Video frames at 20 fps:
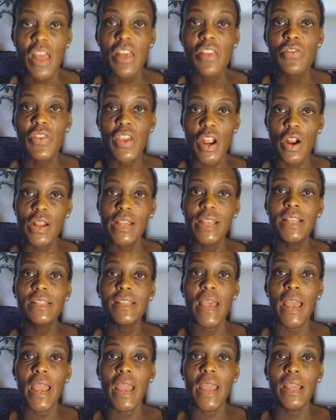There
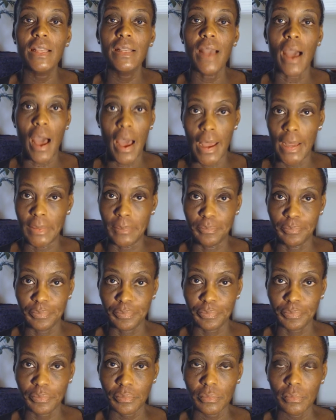is a guy
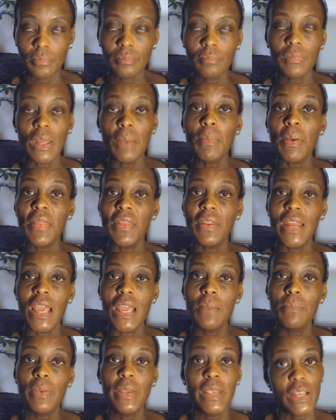by the
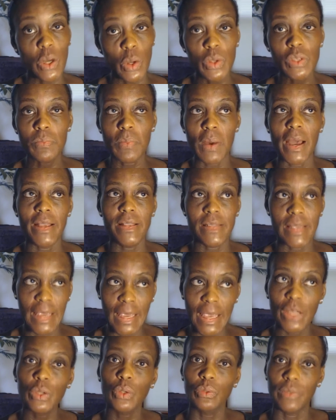name, he goes by his
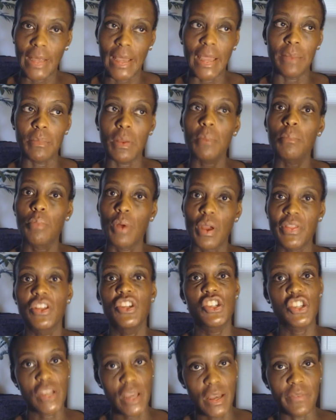handle name, Brother
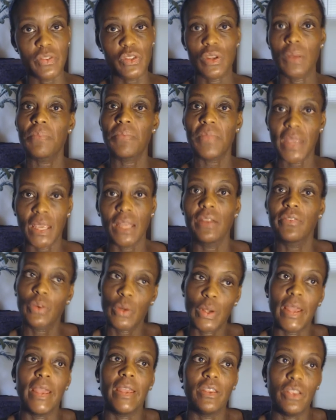Jeff. So I'm thinking,
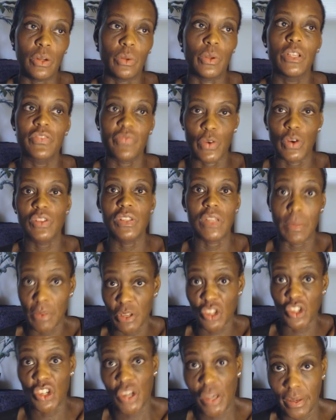okay, his first name
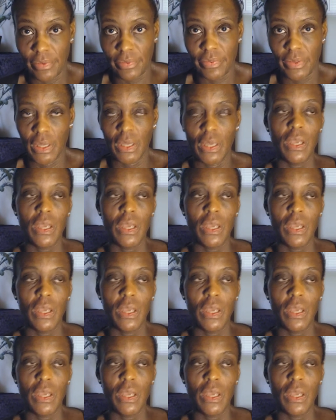is Jeff.